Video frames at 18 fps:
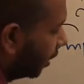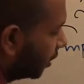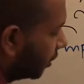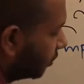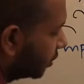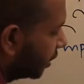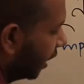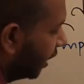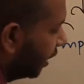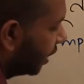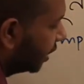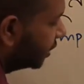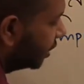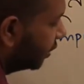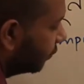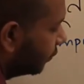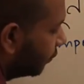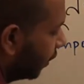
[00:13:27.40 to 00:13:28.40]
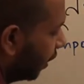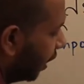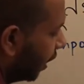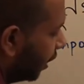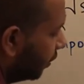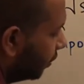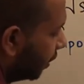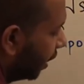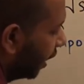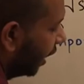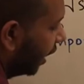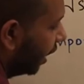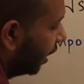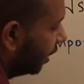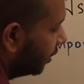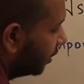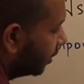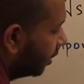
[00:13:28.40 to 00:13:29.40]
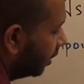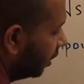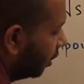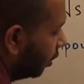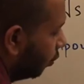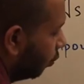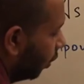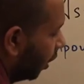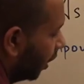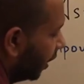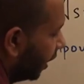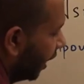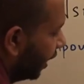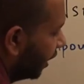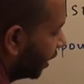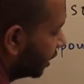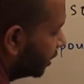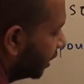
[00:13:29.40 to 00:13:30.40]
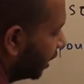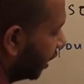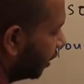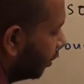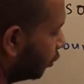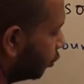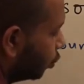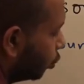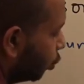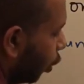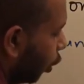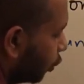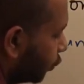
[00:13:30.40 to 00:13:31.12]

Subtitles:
atoms, hydrogen 5 and 1 nitrogen and 2